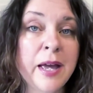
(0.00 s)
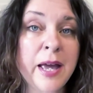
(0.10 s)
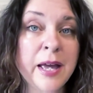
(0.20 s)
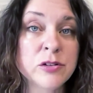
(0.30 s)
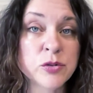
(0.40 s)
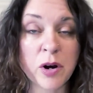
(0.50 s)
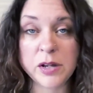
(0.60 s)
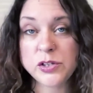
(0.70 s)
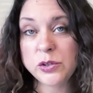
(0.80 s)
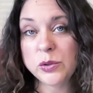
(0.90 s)
and
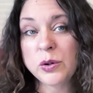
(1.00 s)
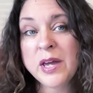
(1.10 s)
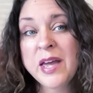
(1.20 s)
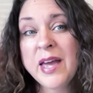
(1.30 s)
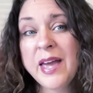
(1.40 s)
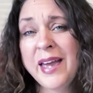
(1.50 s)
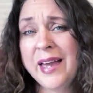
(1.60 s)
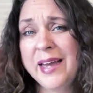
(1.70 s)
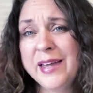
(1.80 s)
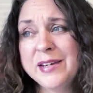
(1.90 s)
drawn to
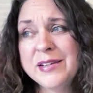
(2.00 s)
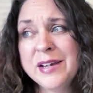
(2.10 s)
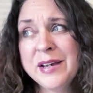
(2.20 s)
and